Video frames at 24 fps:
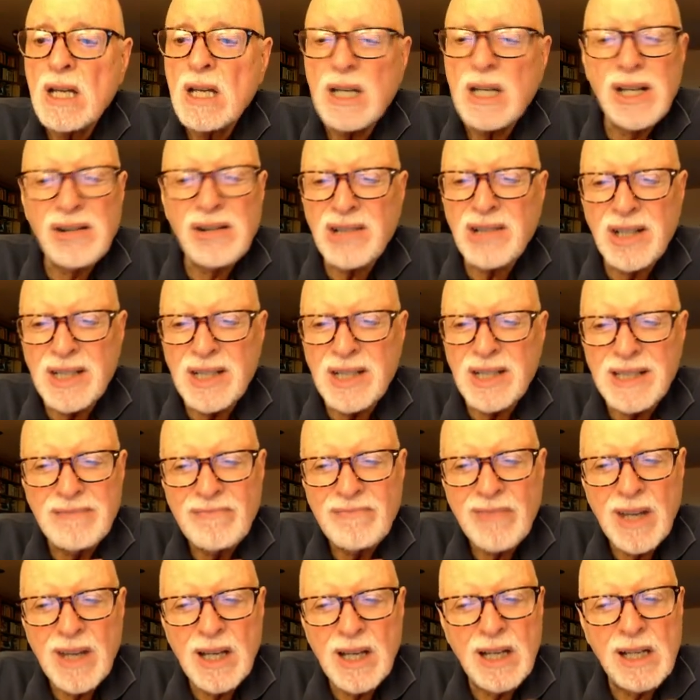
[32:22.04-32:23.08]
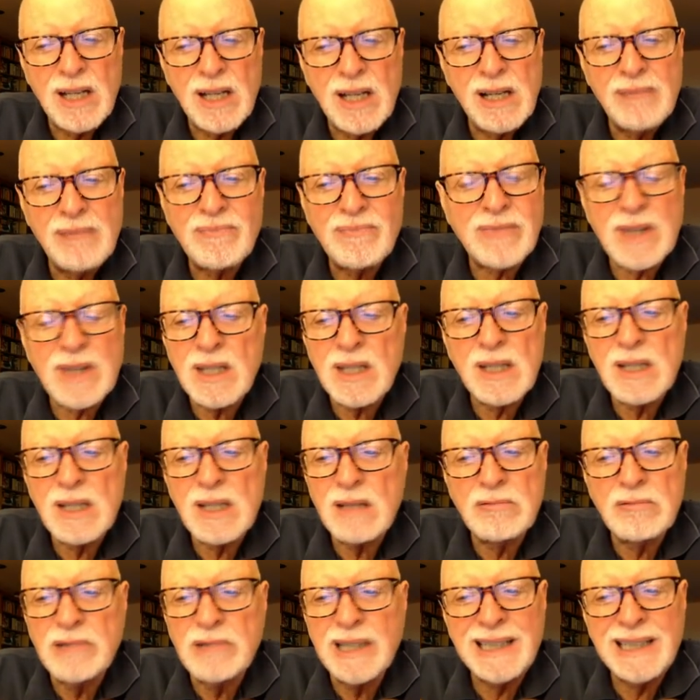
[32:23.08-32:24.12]
No good. Um,
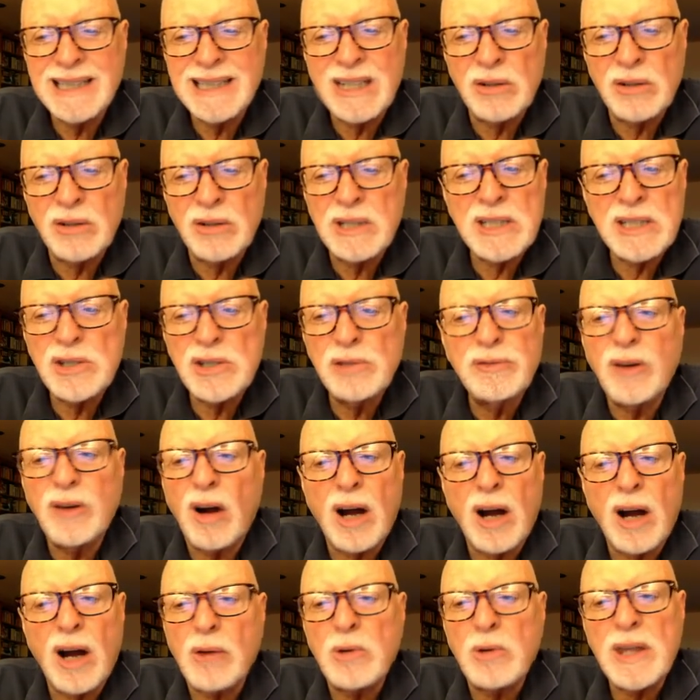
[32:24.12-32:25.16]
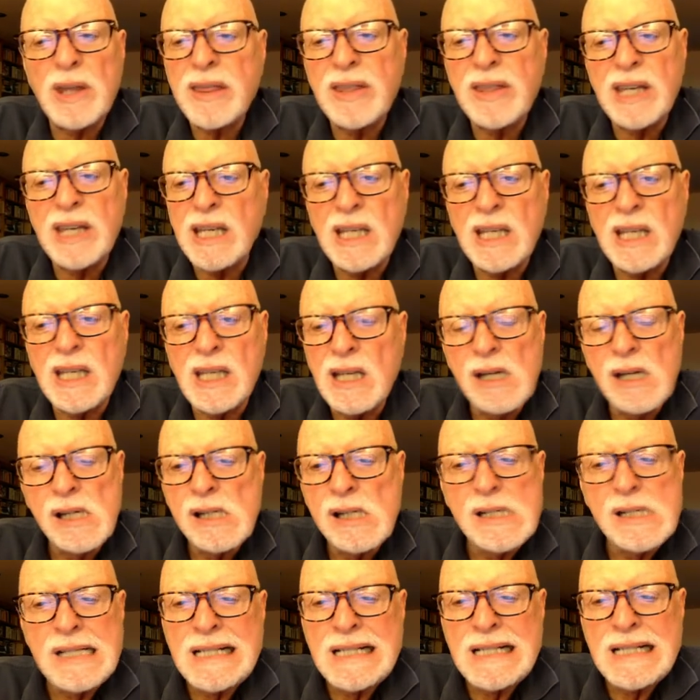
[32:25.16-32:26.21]
really going too far with the
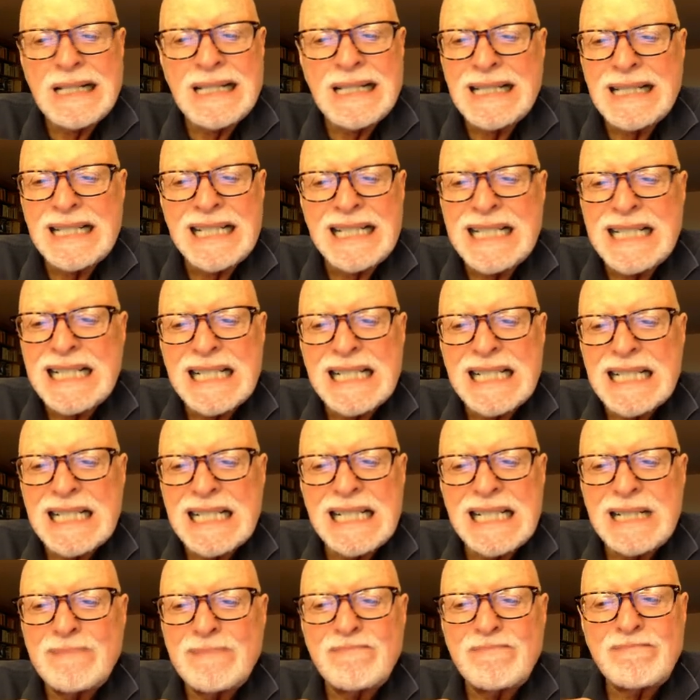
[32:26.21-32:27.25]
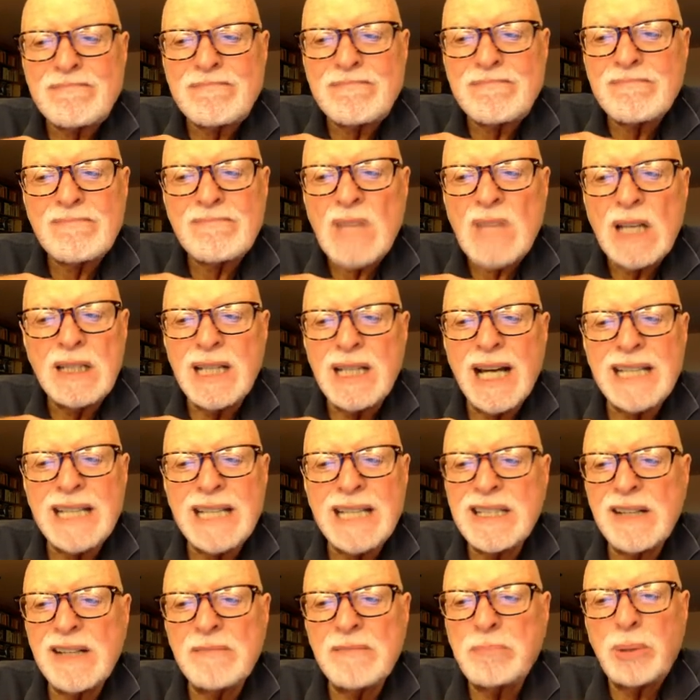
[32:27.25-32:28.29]
um, the
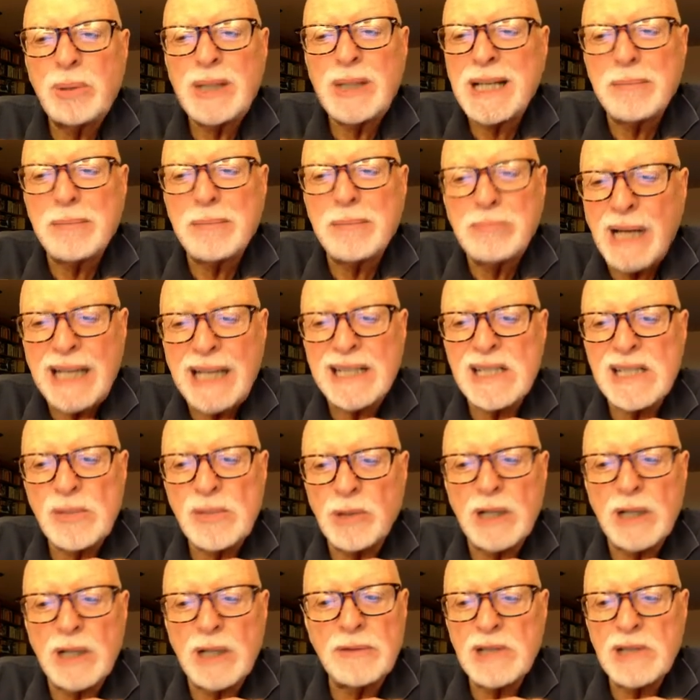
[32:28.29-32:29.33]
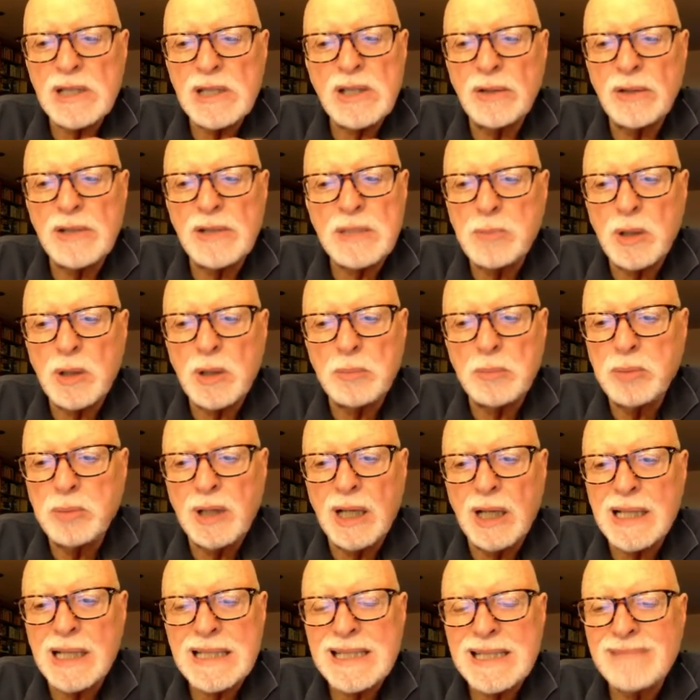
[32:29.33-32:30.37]
idea of putting a minus wherever the Soviets put a
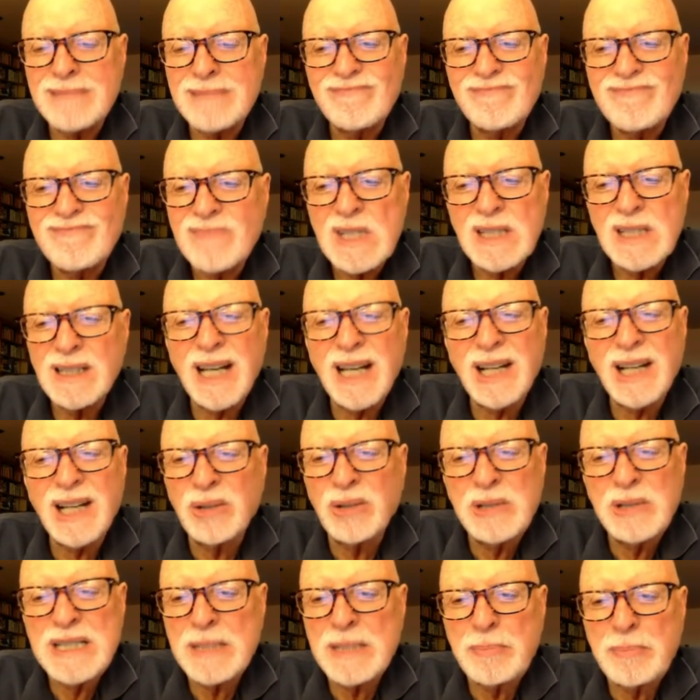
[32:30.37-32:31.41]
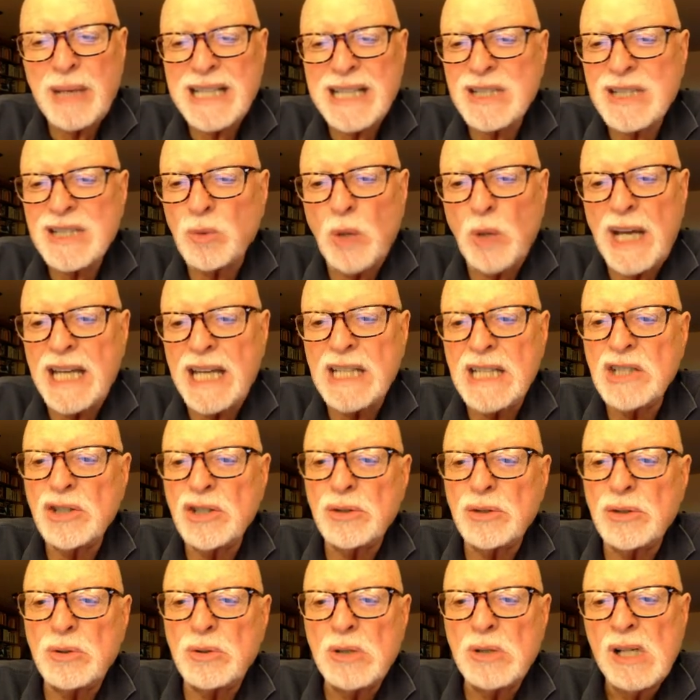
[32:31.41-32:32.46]
plus. Not always the best way
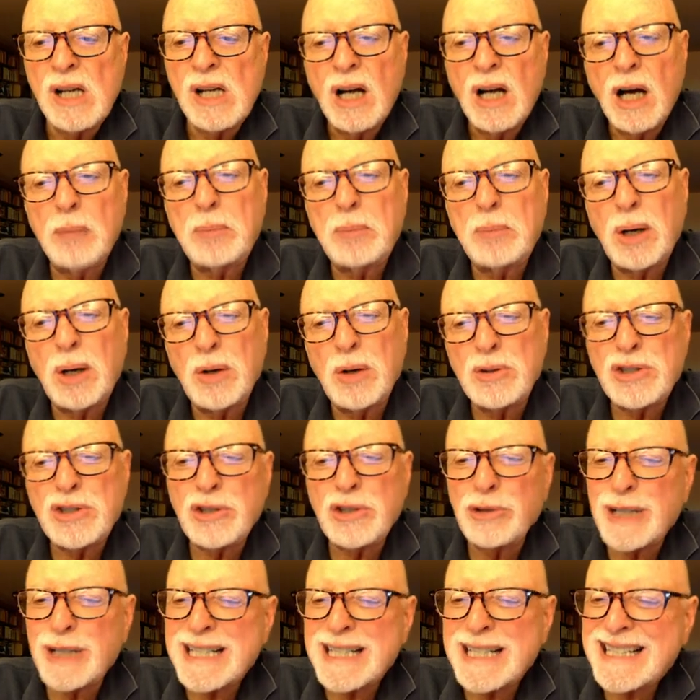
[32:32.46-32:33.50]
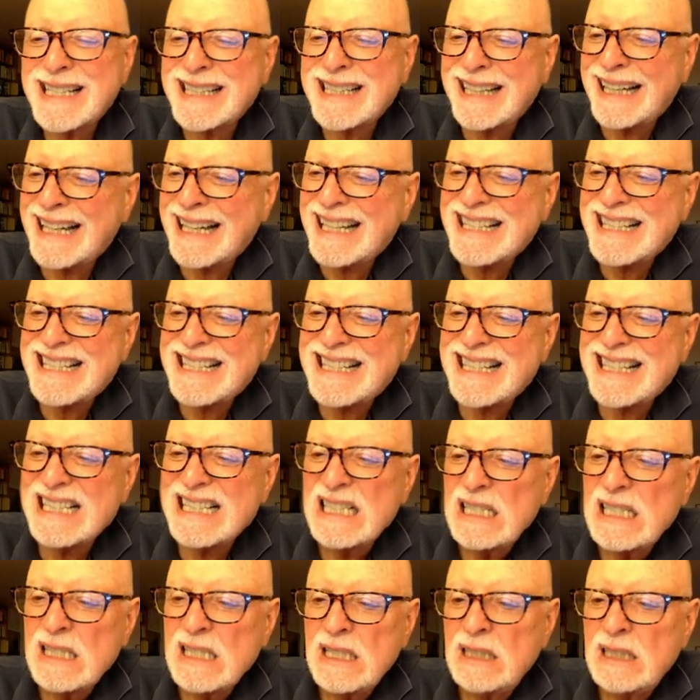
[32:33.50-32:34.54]
to oppose, criticize,
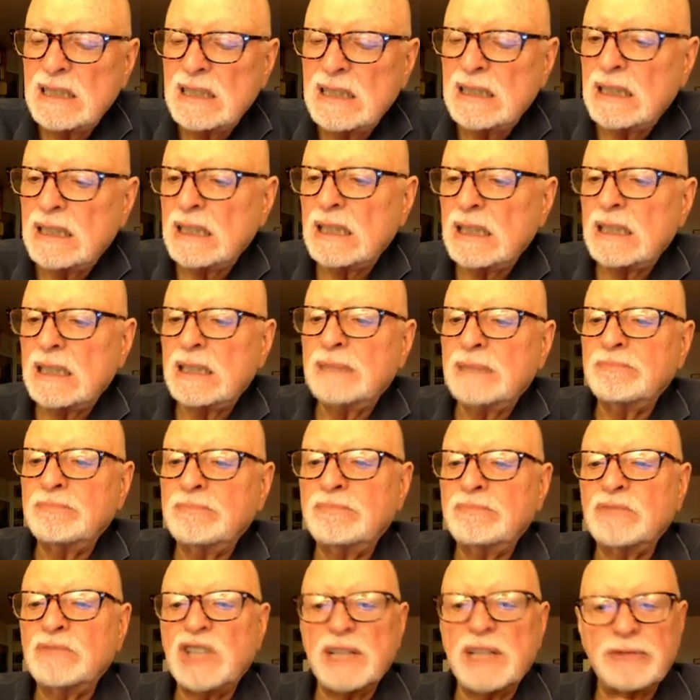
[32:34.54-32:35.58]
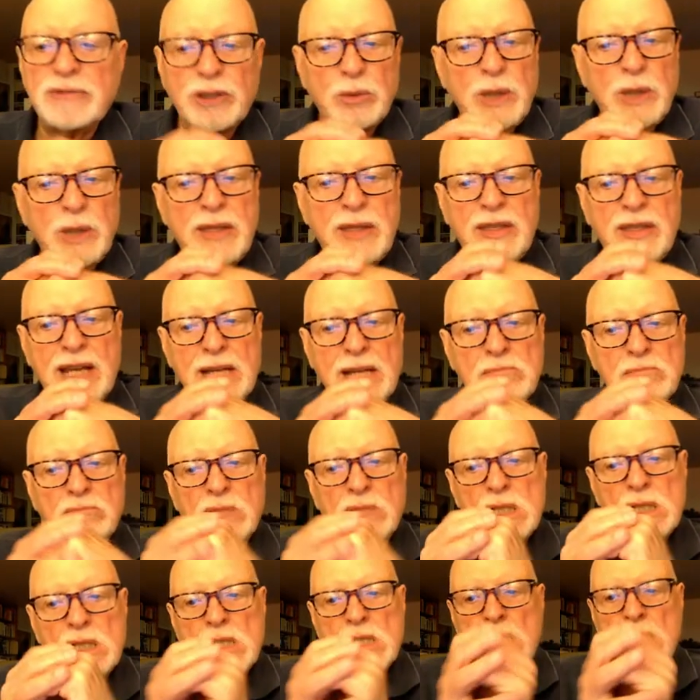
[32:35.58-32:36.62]
um, differ with them,
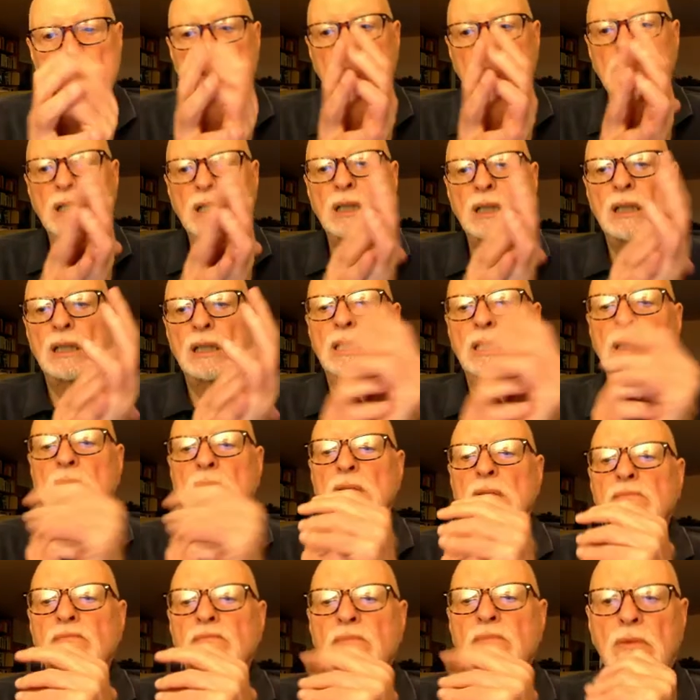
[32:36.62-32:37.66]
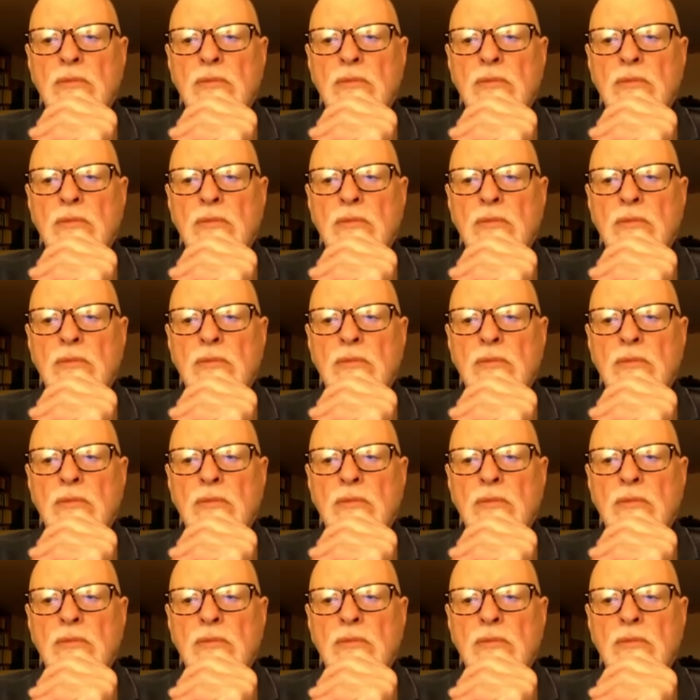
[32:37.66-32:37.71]
um,